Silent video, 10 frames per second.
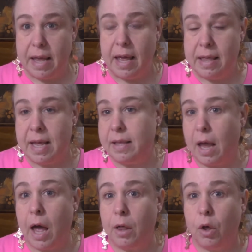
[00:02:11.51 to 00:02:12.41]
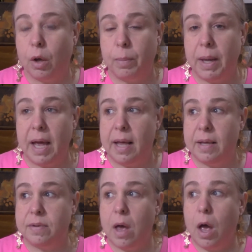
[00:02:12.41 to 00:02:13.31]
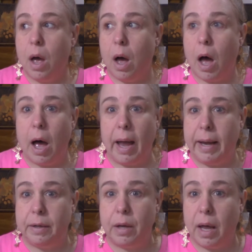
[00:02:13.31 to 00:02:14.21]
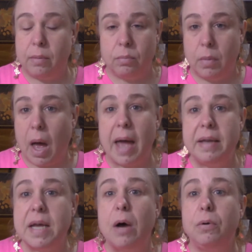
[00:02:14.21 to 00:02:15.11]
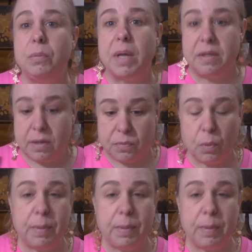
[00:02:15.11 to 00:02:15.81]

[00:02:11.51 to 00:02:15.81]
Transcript: and then the eye look because I, I doubt that this will be